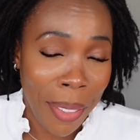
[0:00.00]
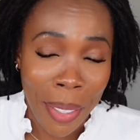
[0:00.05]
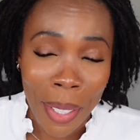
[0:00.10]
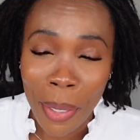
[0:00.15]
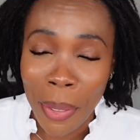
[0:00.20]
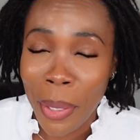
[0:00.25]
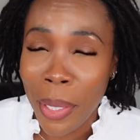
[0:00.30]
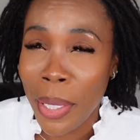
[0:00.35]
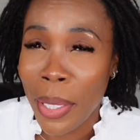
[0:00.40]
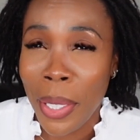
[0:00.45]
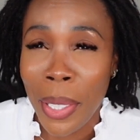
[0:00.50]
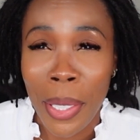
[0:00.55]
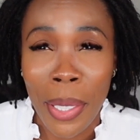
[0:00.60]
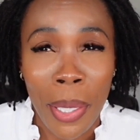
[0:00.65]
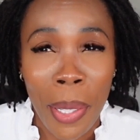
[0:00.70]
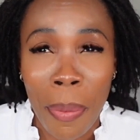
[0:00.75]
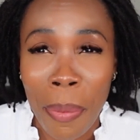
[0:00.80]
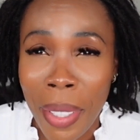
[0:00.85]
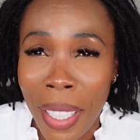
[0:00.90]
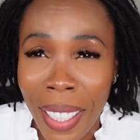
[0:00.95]
It was not
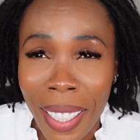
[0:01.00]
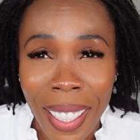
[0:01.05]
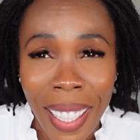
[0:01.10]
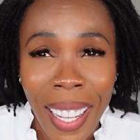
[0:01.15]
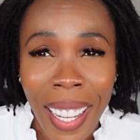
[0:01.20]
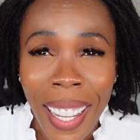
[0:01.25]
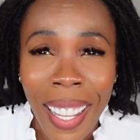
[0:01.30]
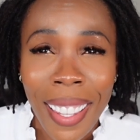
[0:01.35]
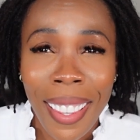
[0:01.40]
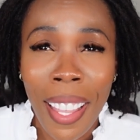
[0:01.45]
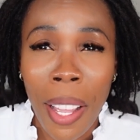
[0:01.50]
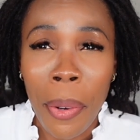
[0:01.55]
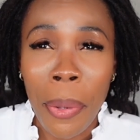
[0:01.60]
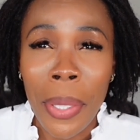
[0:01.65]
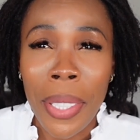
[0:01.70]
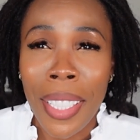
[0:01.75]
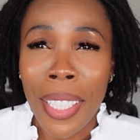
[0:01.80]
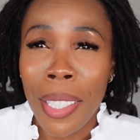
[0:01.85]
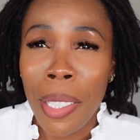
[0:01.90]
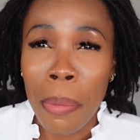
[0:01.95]
something that
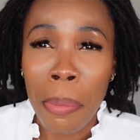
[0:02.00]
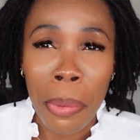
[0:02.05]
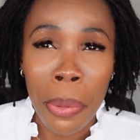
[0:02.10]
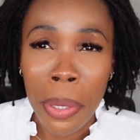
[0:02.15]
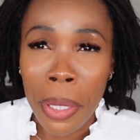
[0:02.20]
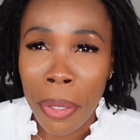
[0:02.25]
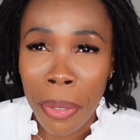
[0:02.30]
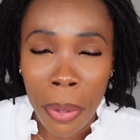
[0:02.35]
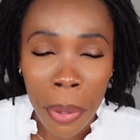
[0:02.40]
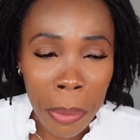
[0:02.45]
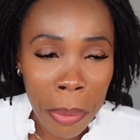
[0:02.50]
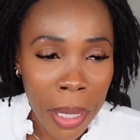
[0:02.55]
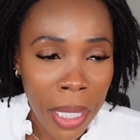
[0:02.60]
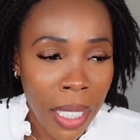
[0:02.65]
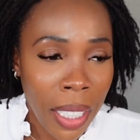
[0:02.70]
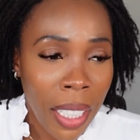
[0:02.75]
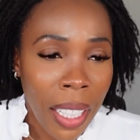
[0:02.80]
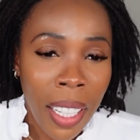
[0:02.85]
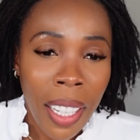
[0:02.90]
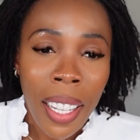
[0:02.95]
was in the books for
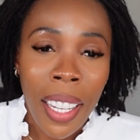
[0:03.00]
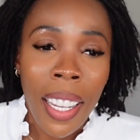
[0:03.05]
me.